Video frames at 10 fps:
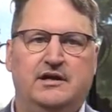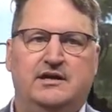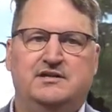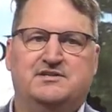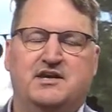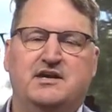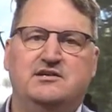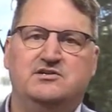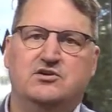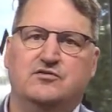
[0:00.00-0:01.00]
it's
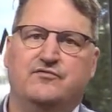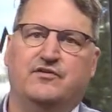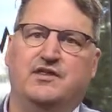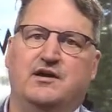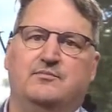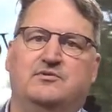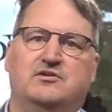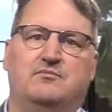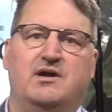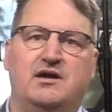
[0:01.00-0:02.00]
easier for them
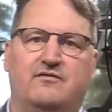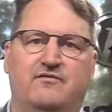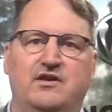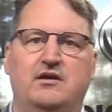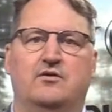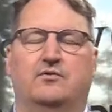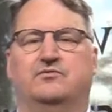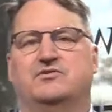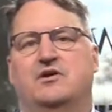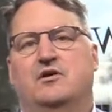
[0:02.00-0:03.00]
to make videos,